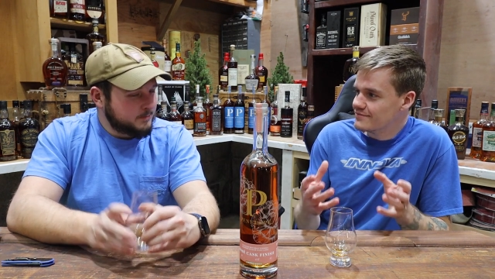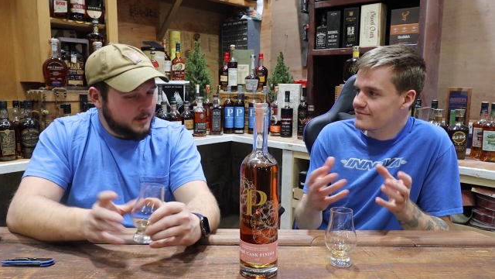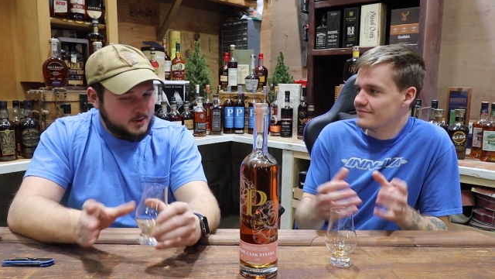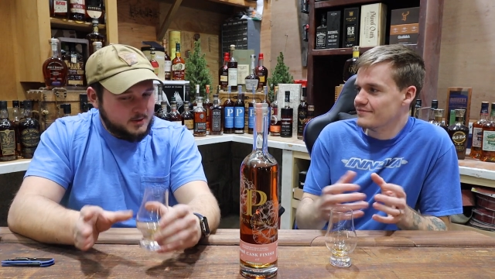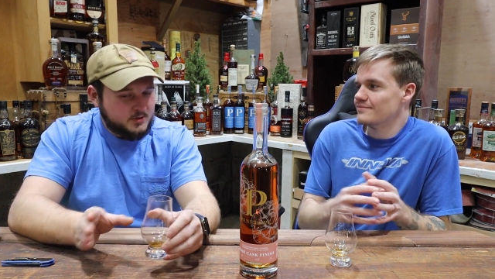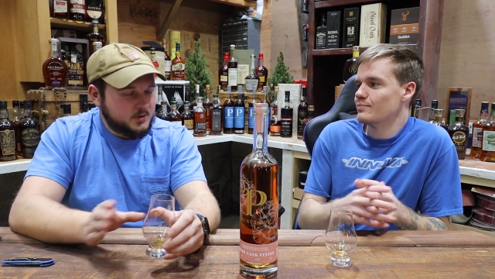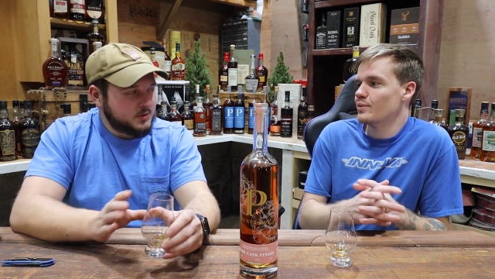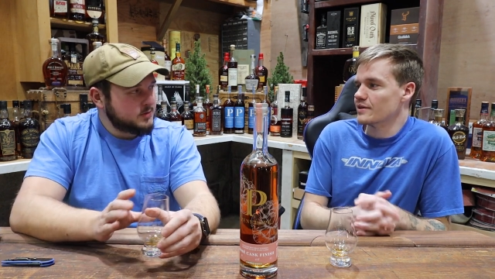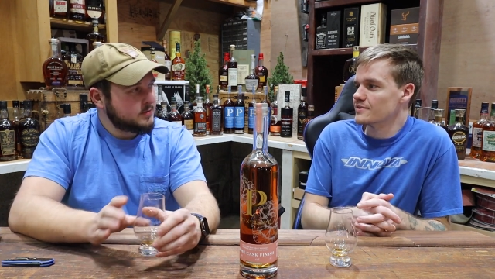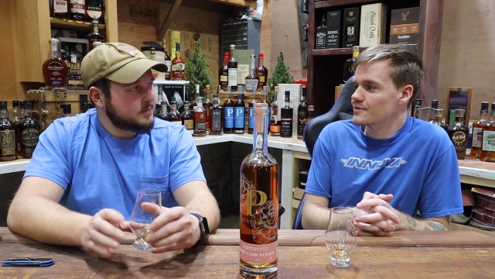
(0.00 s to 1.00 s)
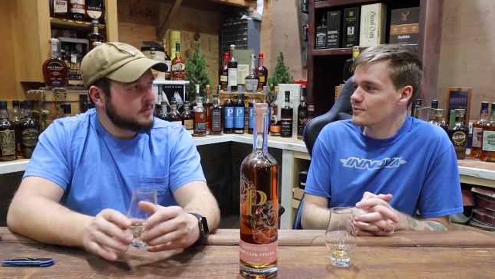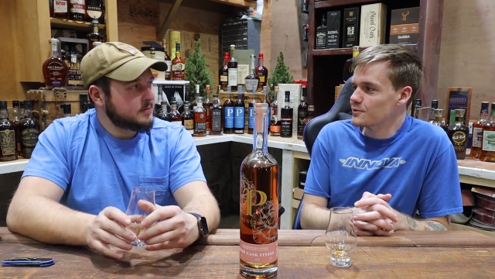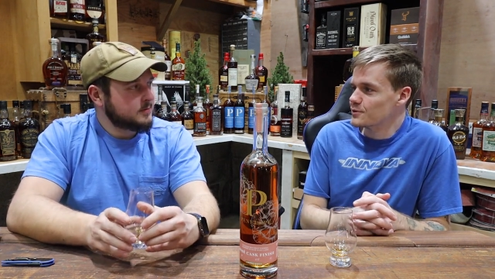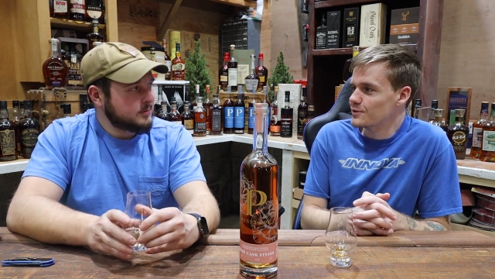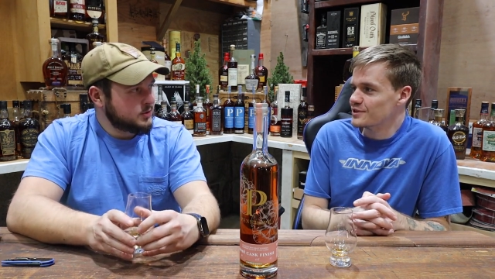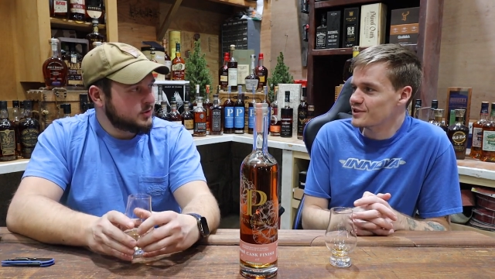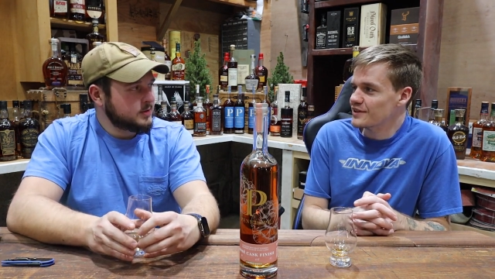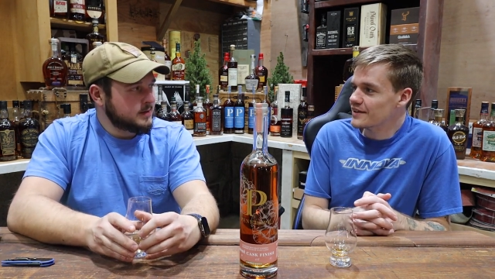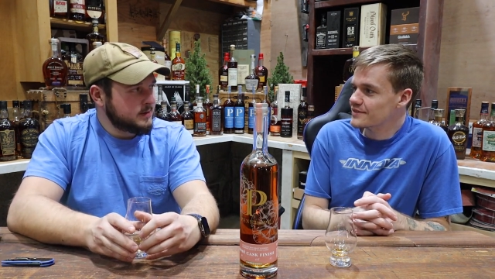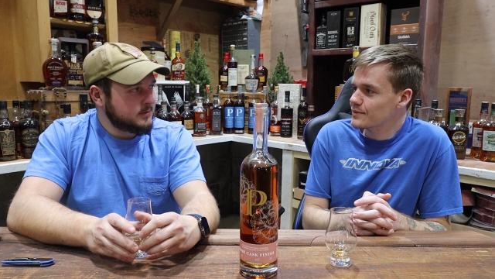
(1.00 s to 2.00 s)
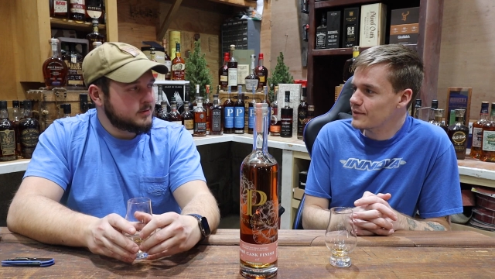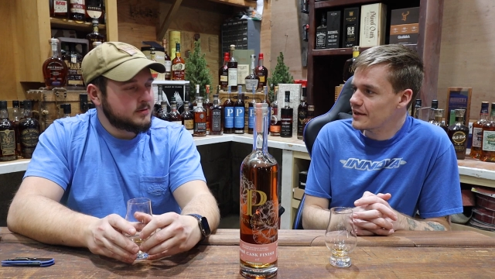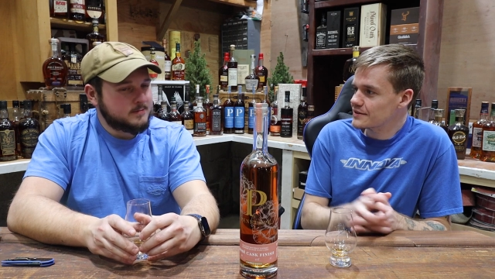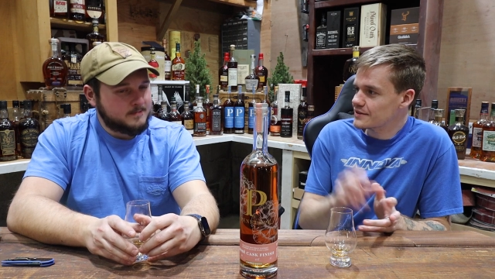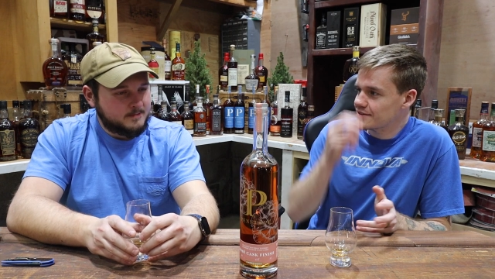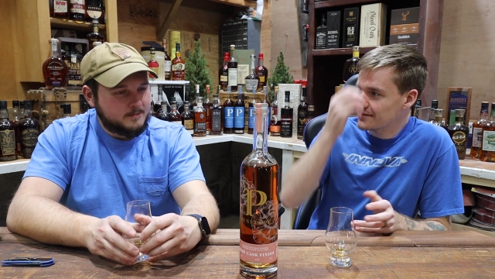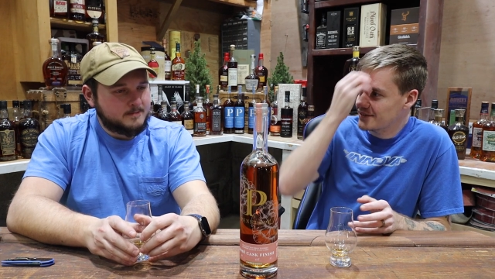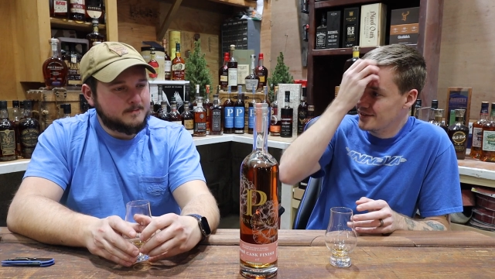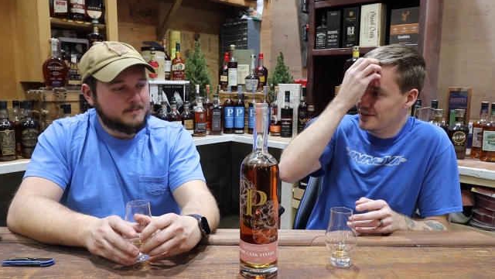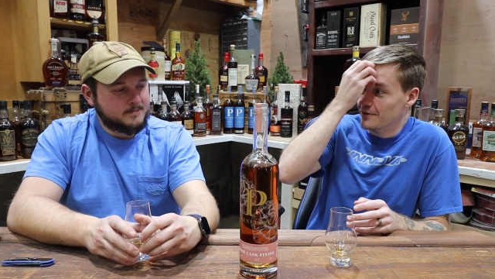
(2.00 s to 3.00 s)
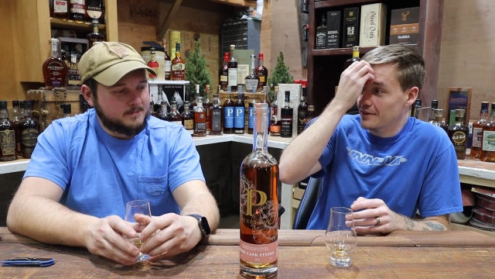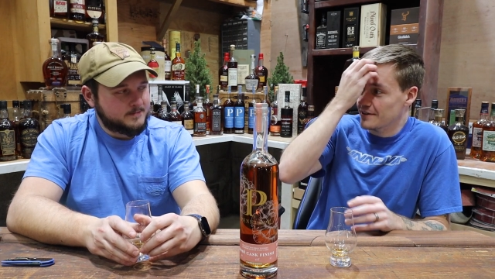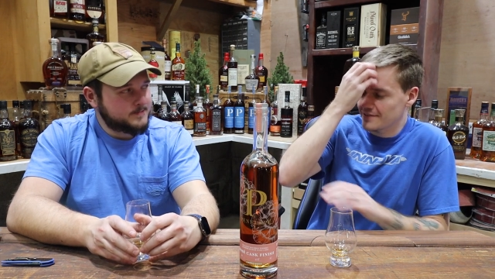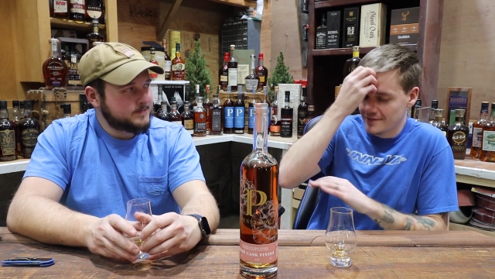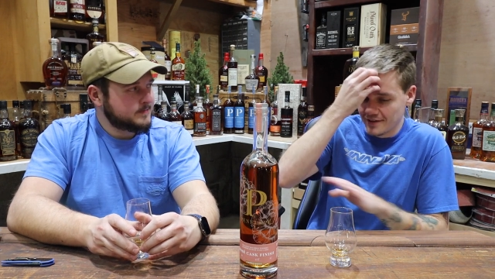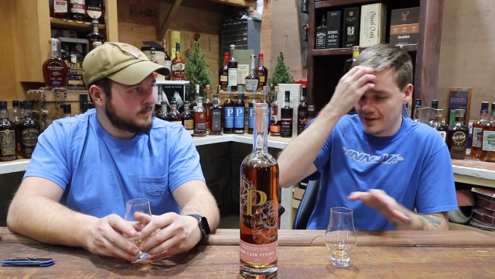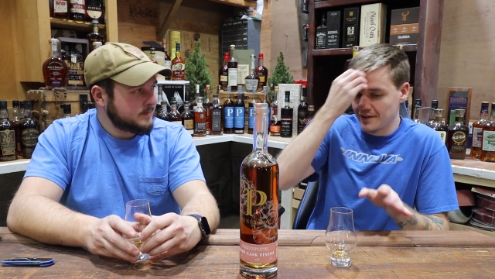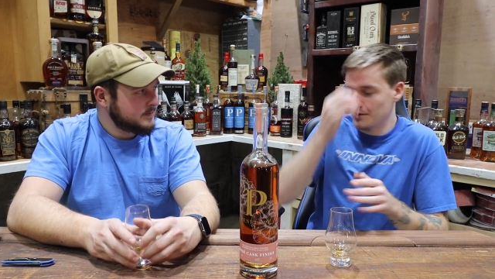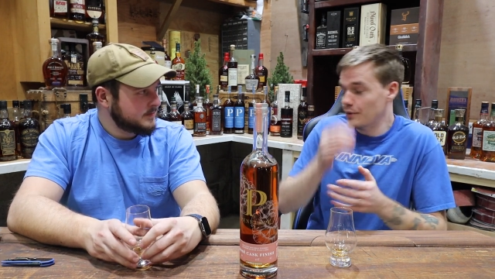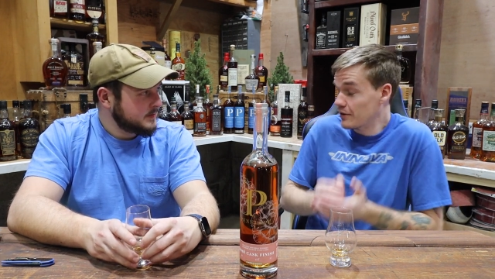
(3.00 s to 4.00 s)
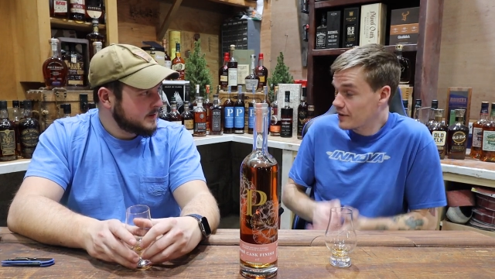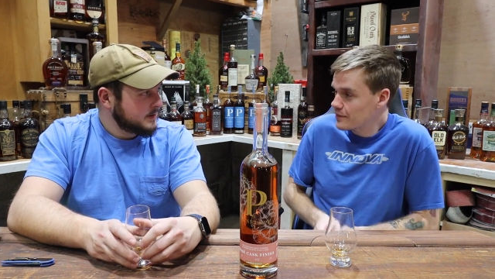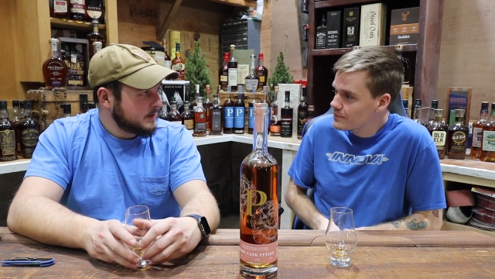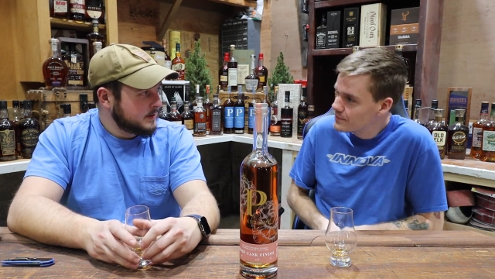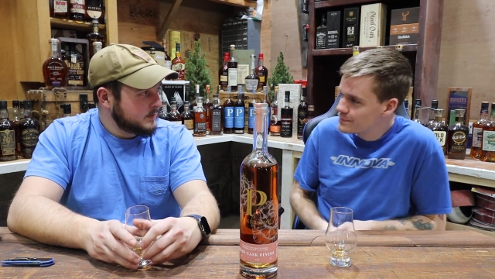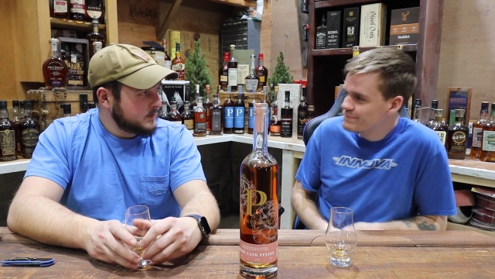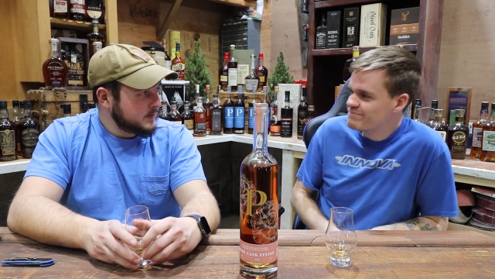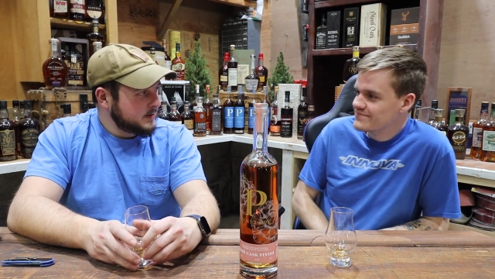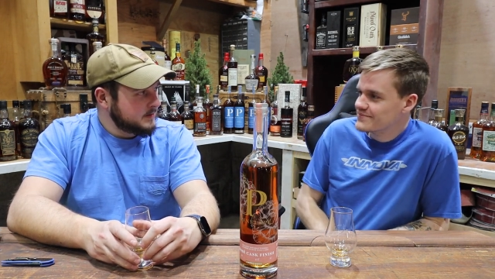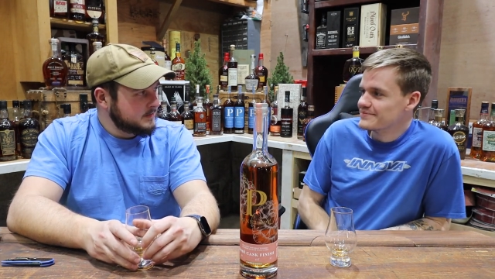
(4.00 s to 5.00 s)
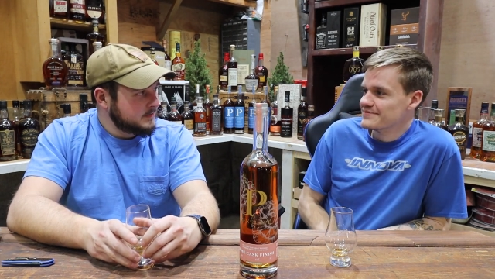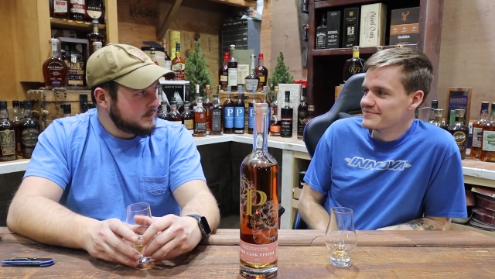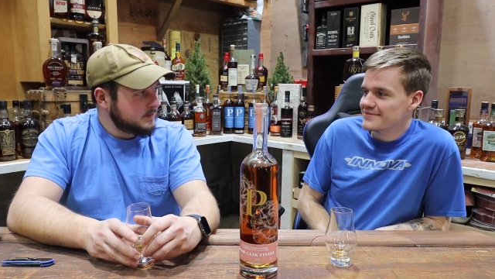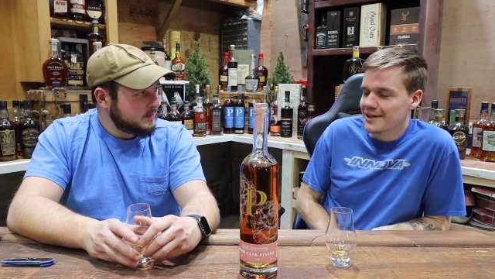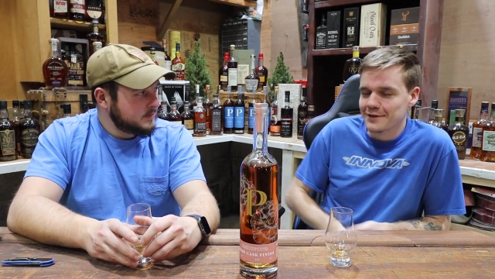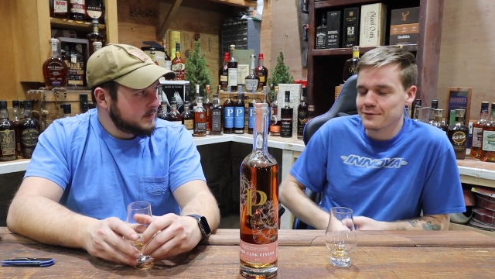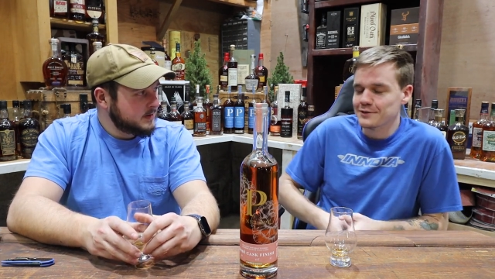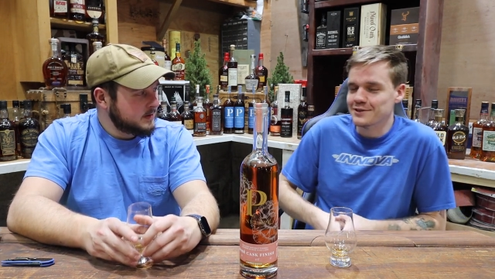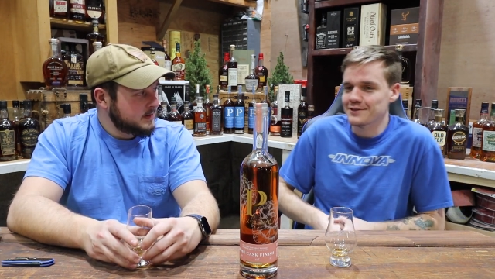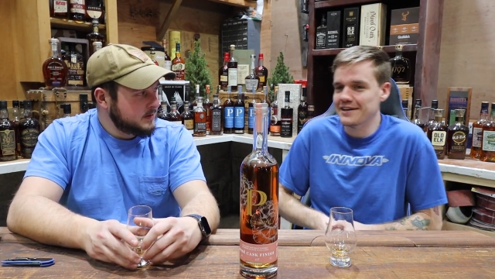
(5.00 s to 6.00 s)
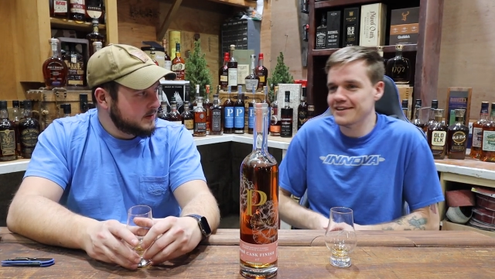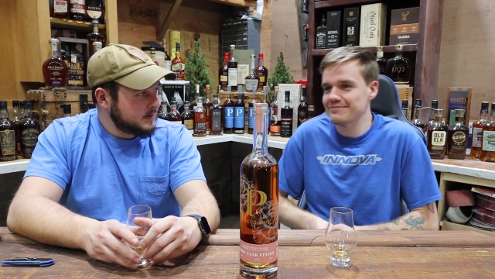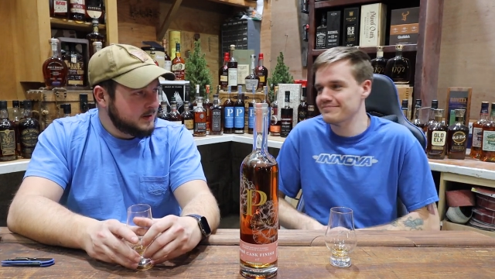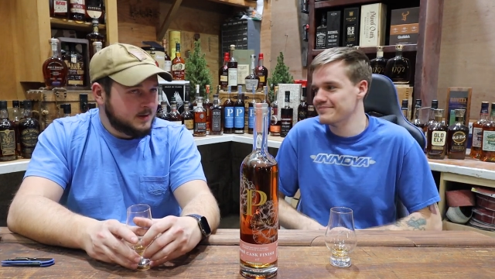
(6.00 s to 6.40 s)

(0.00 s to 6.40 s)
Speaker 1: picks picks which one she, she likes, likes the best, knowing nothing about them. Right. I think we should do that.